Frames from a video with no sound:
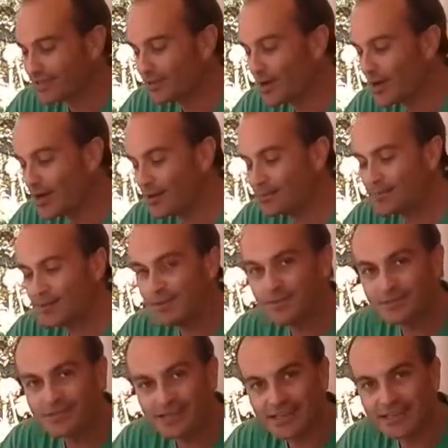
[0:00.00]
so I'm
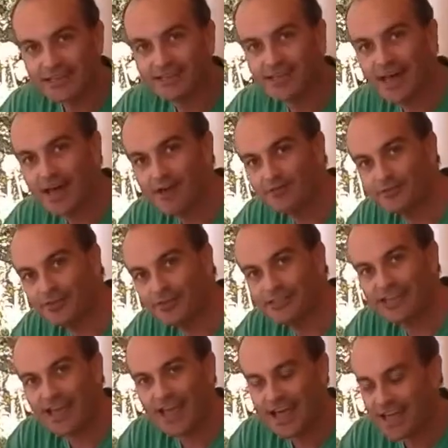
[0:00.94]
using it
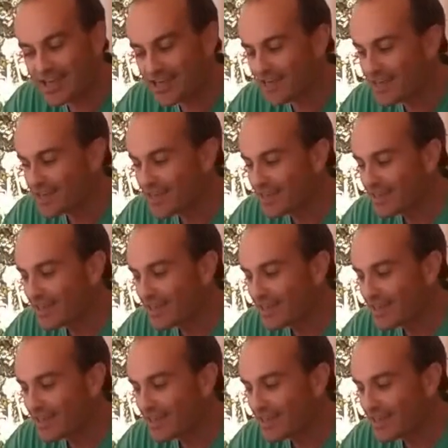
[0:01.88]
every day,